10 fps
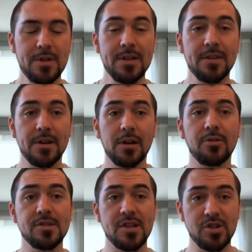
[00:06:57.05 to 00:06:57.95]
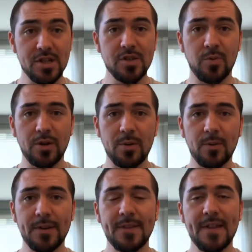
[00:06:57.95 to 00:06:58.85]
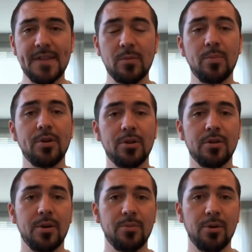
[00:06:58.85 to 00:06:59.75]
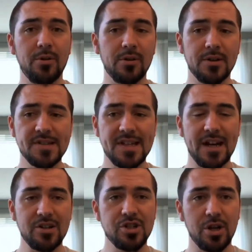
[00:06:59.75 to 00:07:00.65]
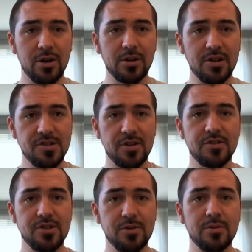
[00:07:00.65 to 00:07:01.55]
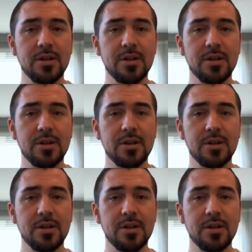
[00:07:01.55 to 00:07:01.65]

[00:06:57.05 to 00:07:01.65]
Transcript: the doctors that she is working with, that they would put her on protocols that actually are going to start to